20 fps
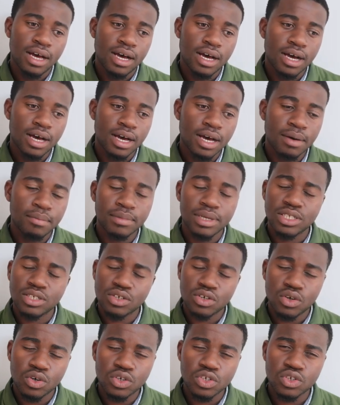Um, at
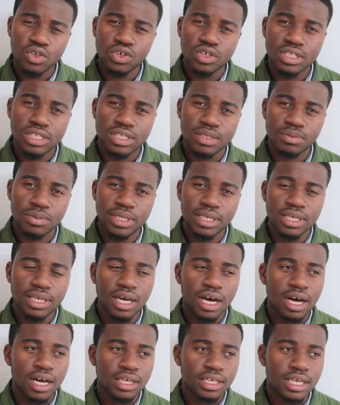Crossroads, we
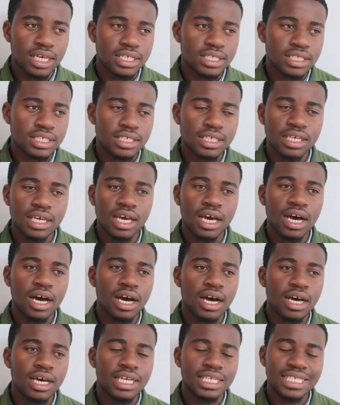are getting
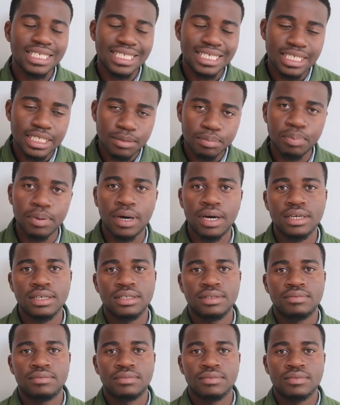uh, a deeper,
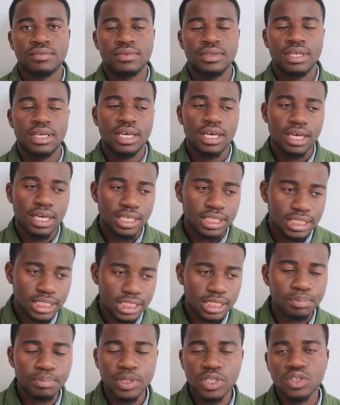
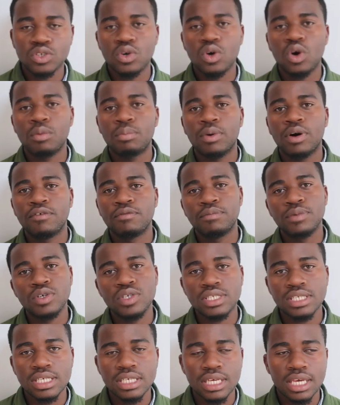deeper scope of
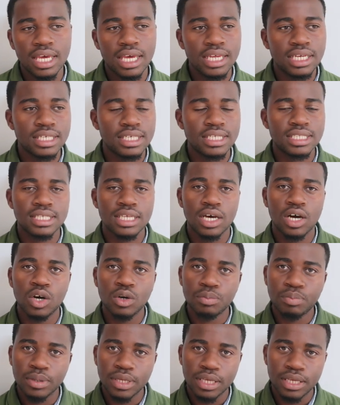music, and it's
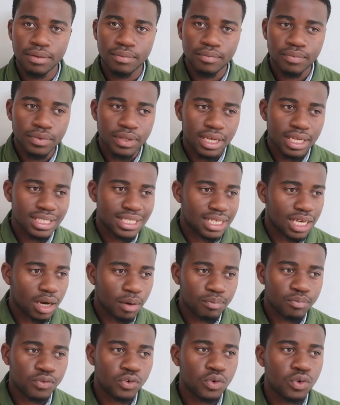helping. It's
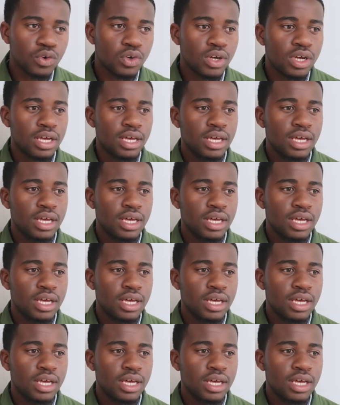helpful.